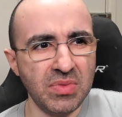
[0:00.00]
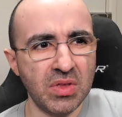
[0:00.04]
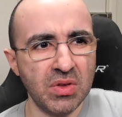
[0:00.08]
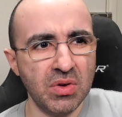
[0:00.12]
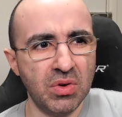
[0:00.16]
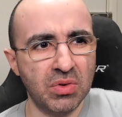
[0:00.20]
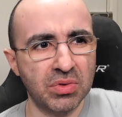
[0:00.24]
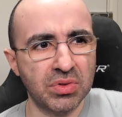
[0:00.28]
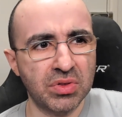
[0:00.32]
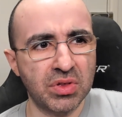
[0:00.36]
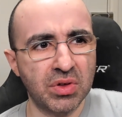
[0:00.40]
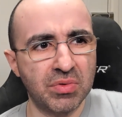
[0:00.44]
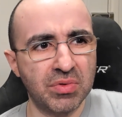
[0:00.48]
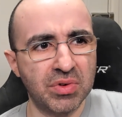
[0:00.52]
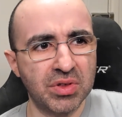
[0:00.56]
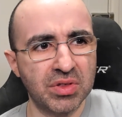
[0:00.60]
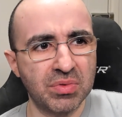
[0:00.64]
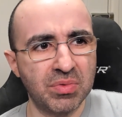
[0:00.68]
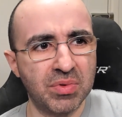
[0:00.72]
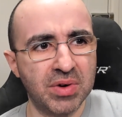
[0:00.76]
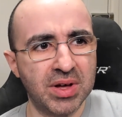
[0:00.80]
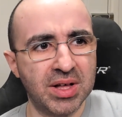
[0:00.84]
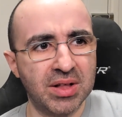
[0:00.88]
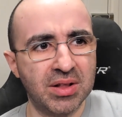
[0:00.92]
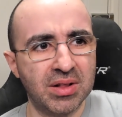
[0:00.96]
also as
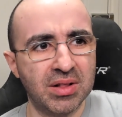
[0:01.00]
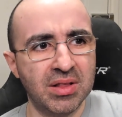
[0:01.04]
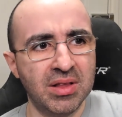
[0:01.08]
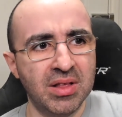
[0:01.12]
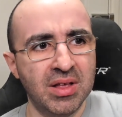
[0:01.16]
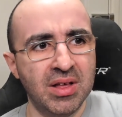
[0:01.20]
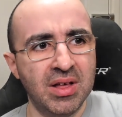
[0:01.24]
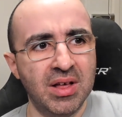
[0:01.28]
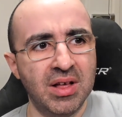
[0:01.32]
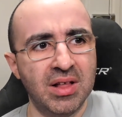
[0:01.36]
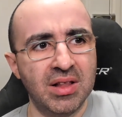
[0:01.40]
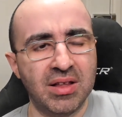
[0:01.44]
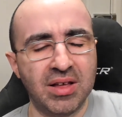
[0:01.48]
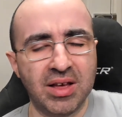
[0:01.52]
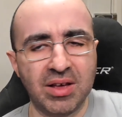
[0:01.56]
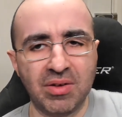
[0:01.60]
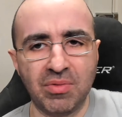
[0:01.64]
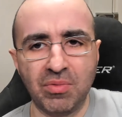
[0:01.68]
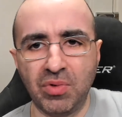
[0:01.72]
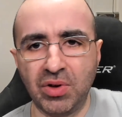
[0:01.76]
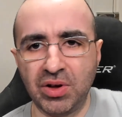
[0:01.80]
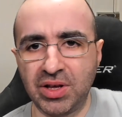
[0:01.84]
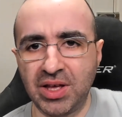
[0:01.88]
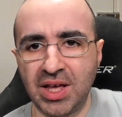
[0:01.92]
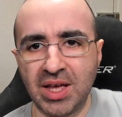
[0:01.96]
well, like,
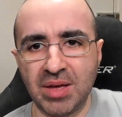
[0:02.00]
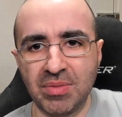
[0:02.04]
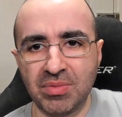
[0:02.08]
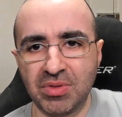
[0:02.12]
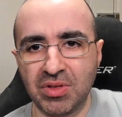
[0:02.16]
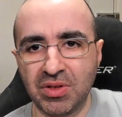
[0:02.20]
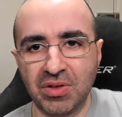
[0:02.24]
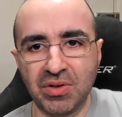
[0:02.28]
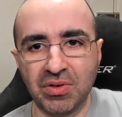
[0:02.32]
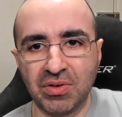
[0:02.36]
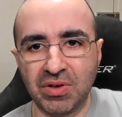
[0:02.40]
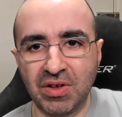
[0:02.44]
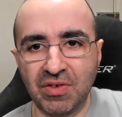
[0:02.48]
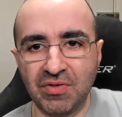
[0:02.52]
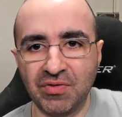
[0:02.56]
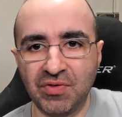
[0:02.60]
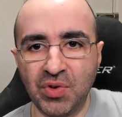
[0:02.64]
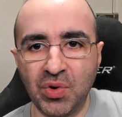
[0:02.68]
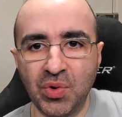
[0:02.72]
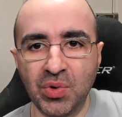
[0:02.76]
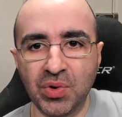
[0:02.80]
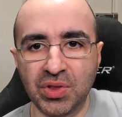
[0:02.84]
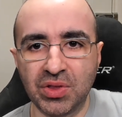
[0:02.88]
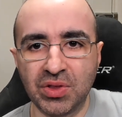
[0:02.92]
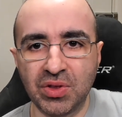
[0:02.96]
what games are you looking
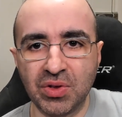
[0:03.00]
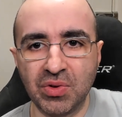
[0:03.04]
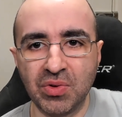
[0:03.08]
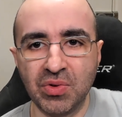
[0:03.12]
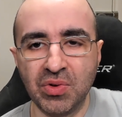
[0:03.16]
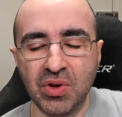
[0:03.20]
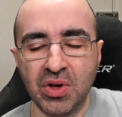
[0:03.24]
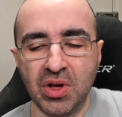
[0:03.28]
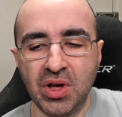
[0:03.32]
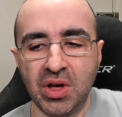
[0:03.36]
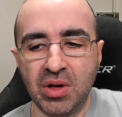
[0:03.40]
forward to?